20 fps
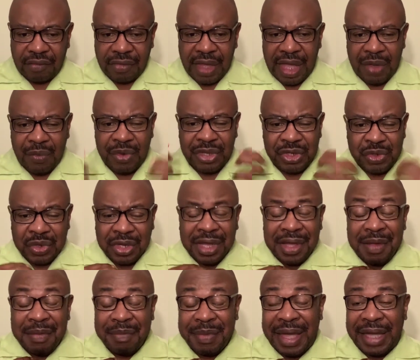And when you
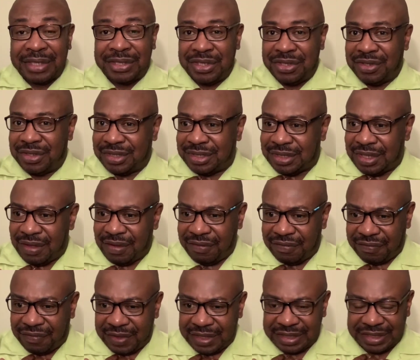come back to yourself,
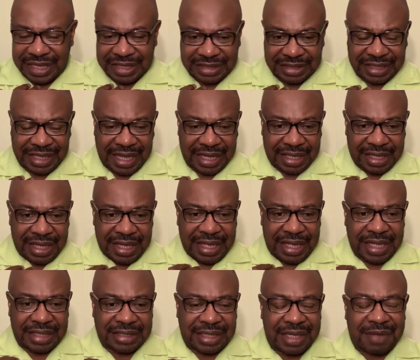it, it's like
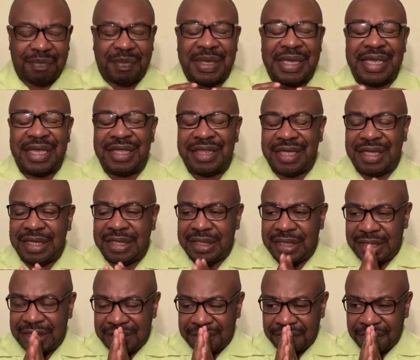it's like being the
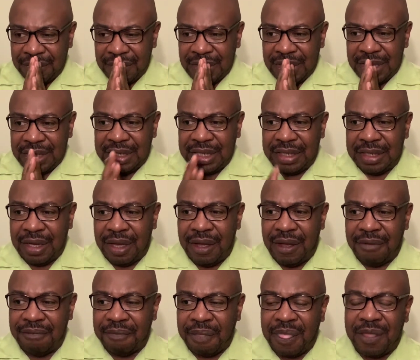the the
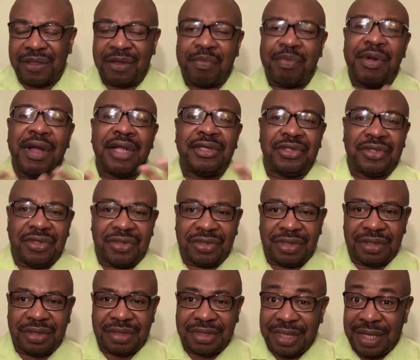um the prodigal
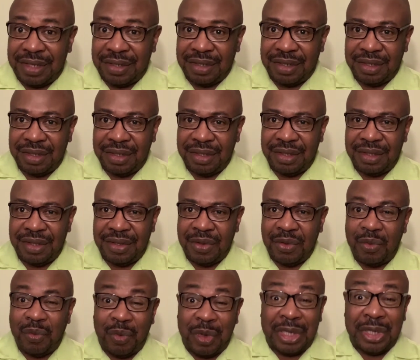son
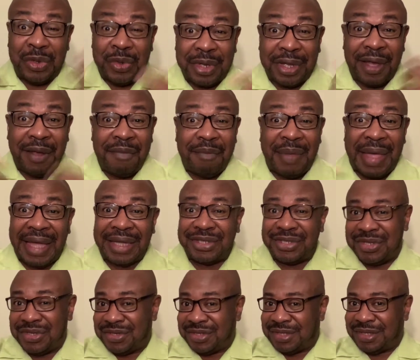when you come back to
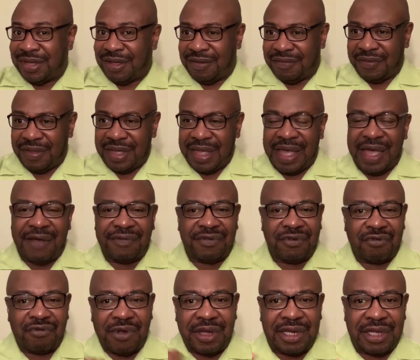yourself after
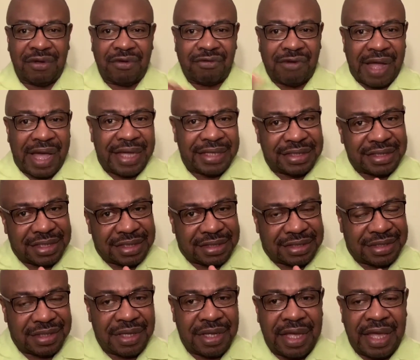running riotous,
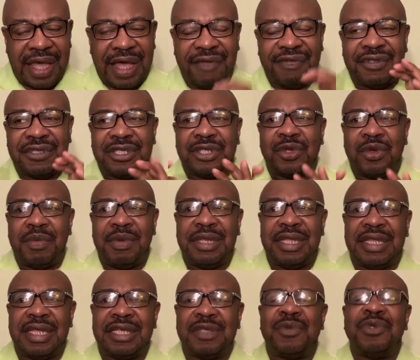after so many
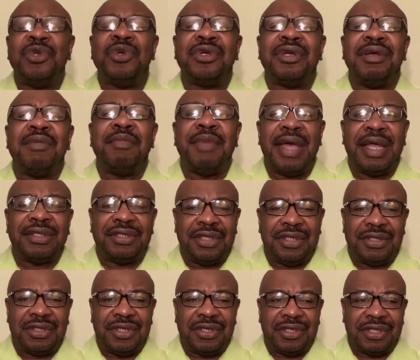things, when you come back to,
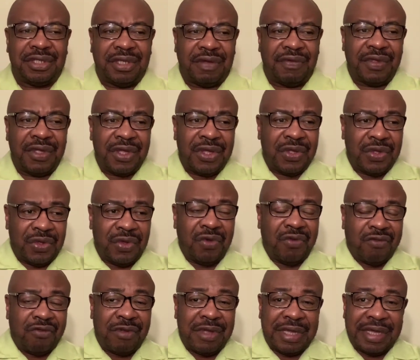to yourself, you
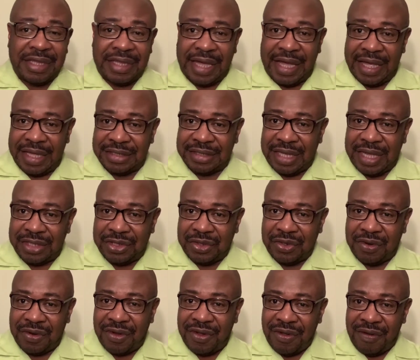realize that your
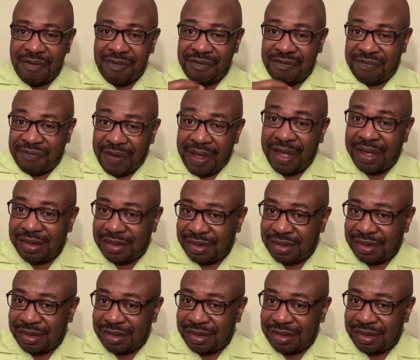father